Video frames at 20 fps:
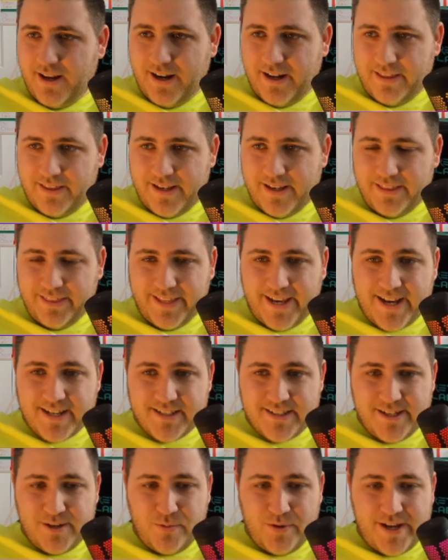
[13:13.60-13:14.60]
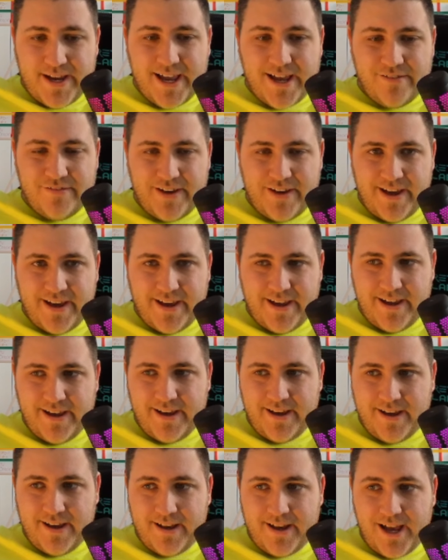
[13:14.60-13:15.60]
then lastly, we have
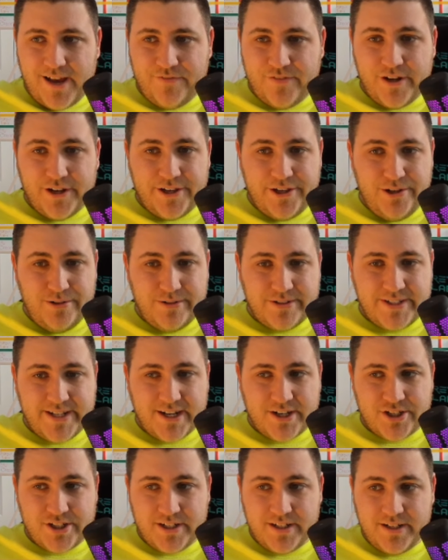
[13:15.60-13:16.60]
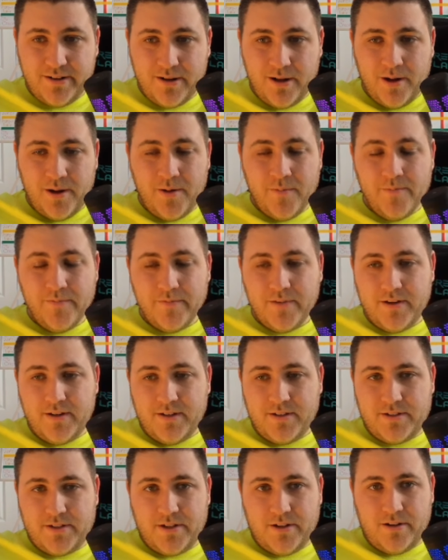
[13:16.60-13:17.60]
a FAQ section.
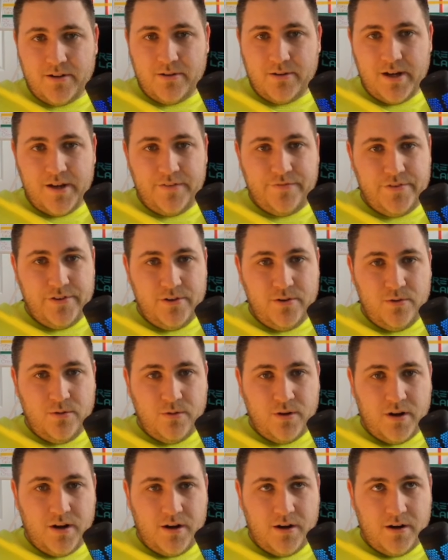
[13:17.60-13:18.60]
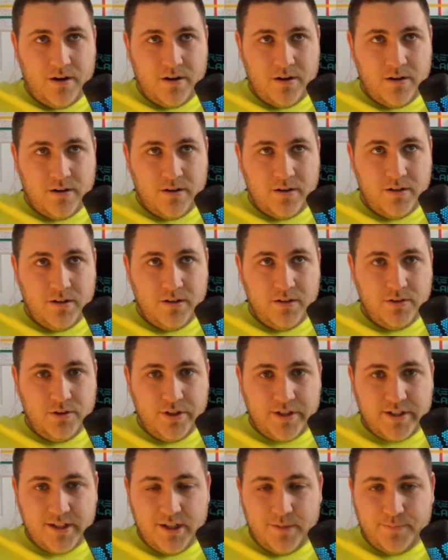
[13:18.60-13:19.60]
So if you are
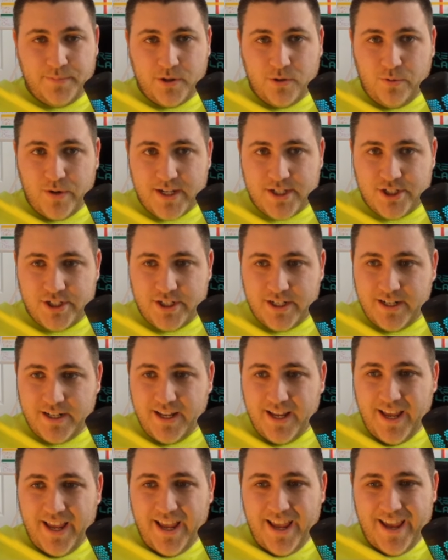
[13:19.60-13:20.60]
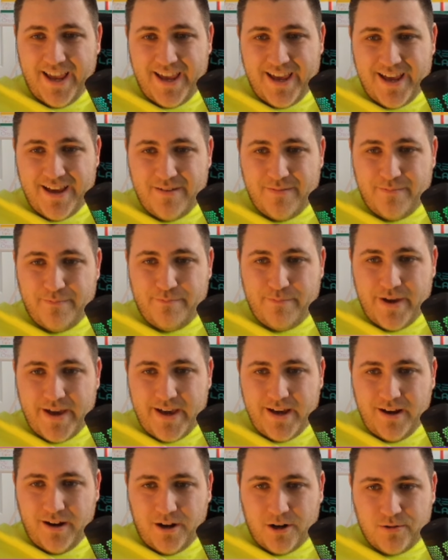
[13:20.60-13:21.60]
looking up a question, it may
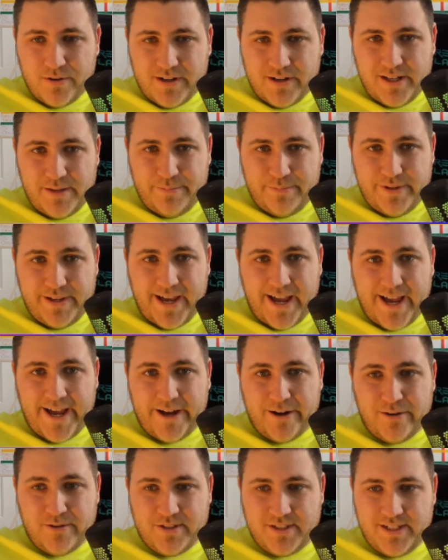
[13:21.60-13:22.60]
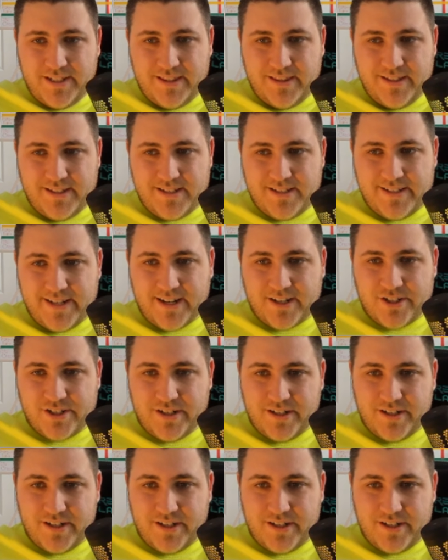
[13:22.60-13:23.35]
already be housed in this section.